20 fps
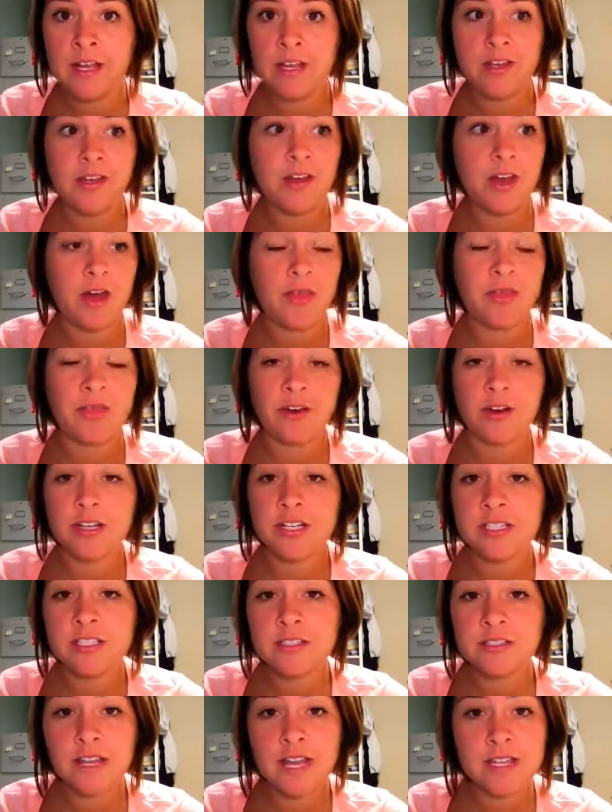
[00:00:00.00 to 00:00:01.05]
You got
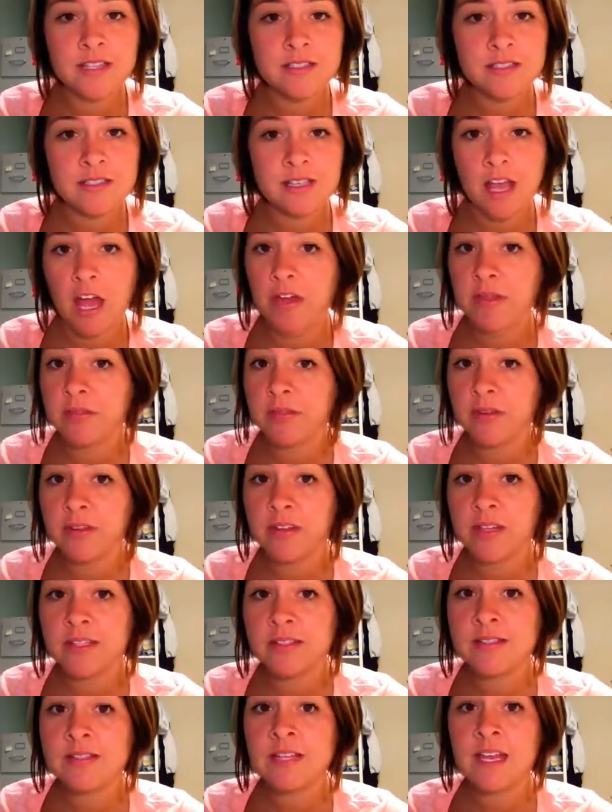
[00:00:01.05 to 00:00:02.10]
32 days to get through
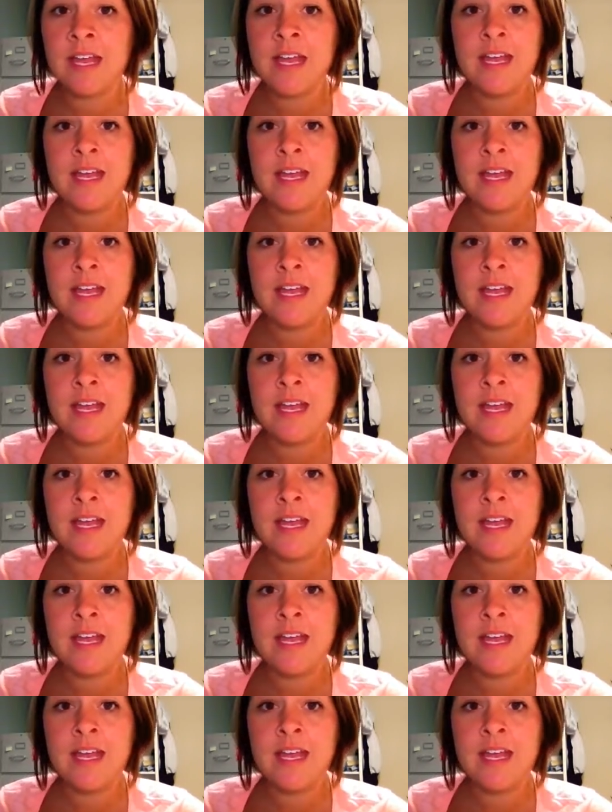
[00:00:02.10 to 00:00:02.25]
this,